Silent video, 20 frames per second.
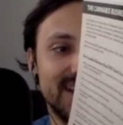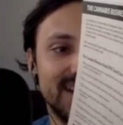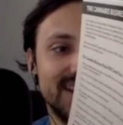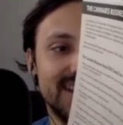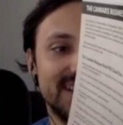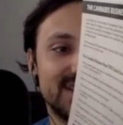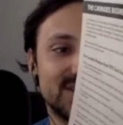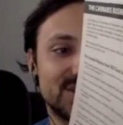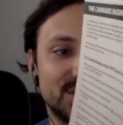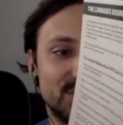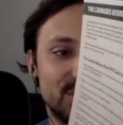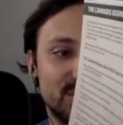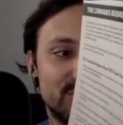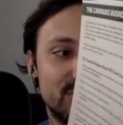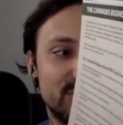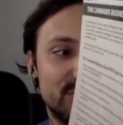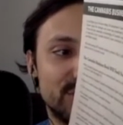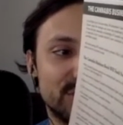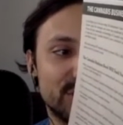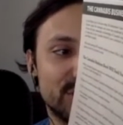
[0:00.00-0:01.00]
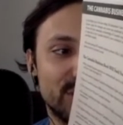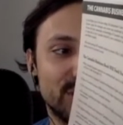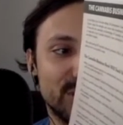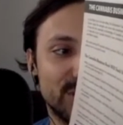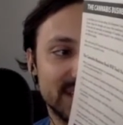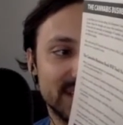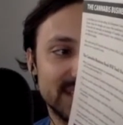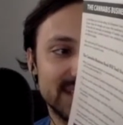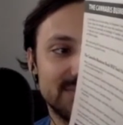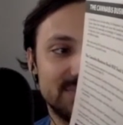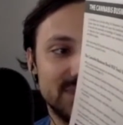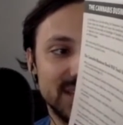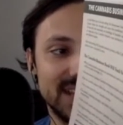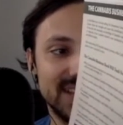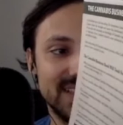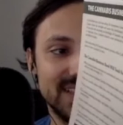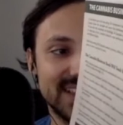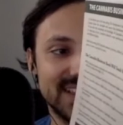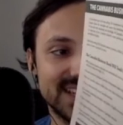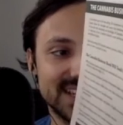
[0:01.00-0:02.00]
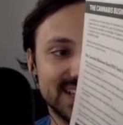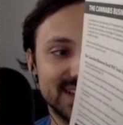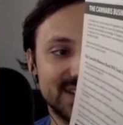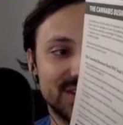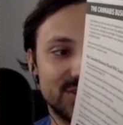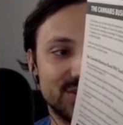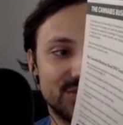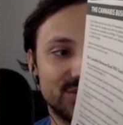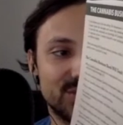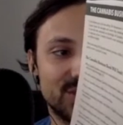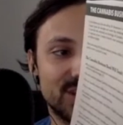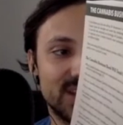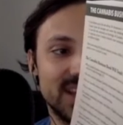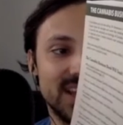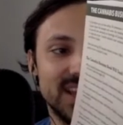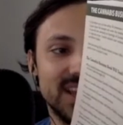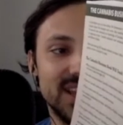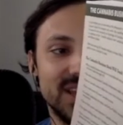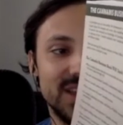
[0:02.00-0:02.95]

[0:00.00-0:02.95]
So if you're going to be in this industry,